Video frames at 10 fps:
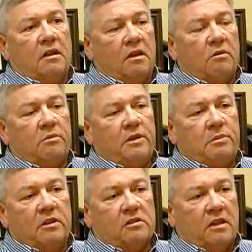and help the
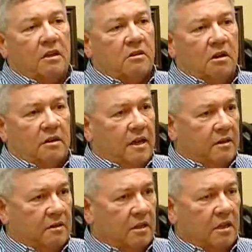people of South
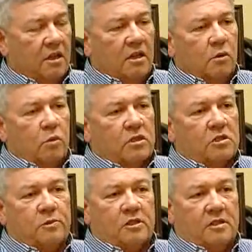Carolina with
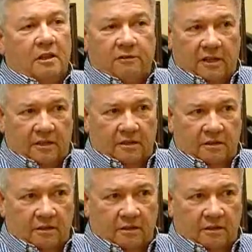specific,